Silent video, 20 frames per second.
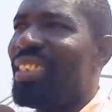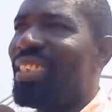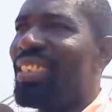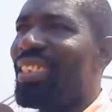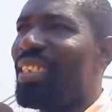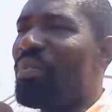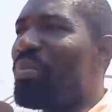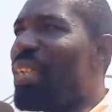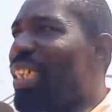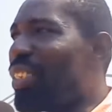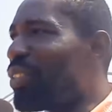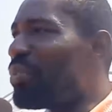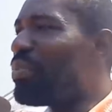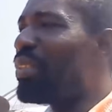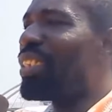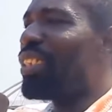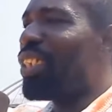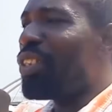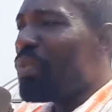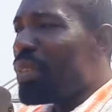Se bia so be
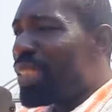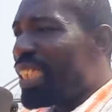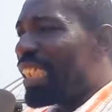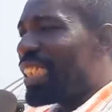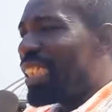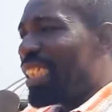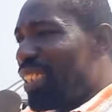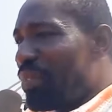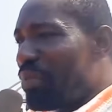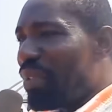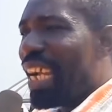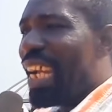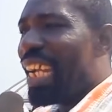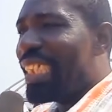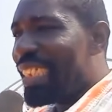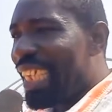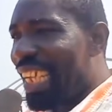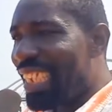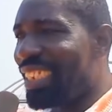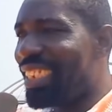se o be si a chede mu aya
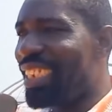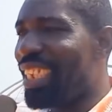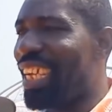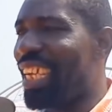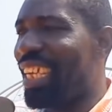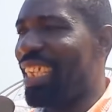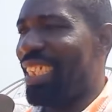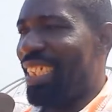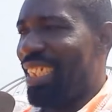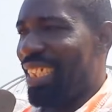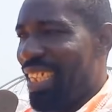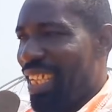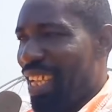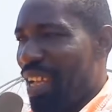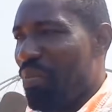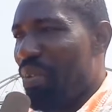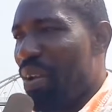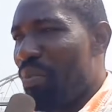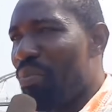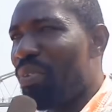sa de na e
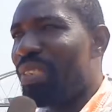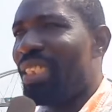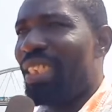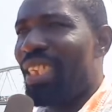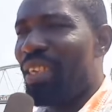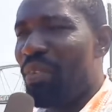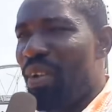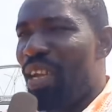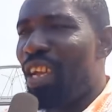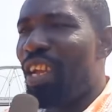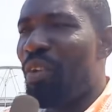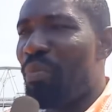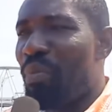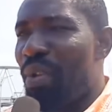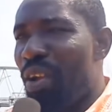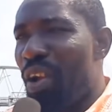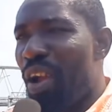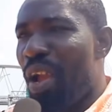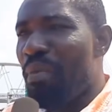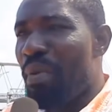be se
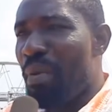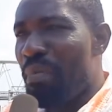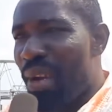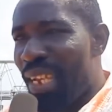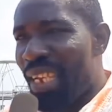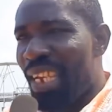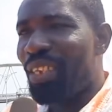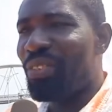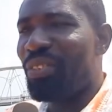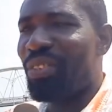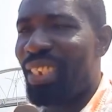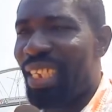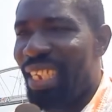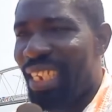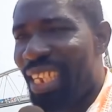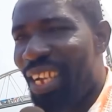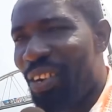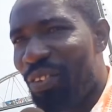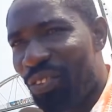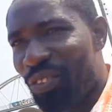e be ma na so na e
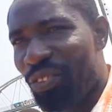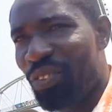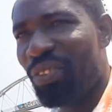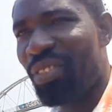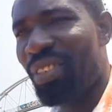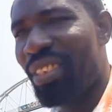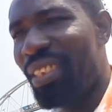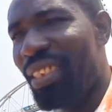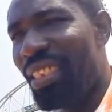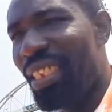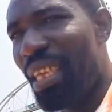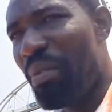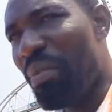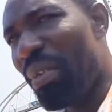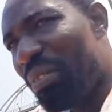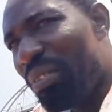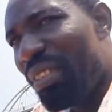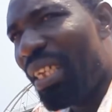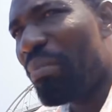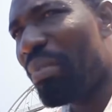de akoso. E
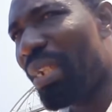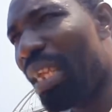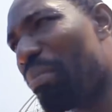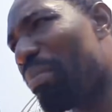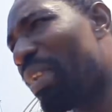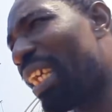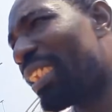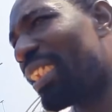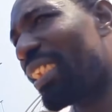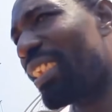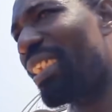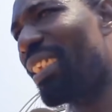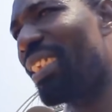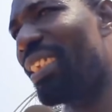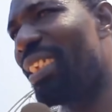beti sa ma na brase.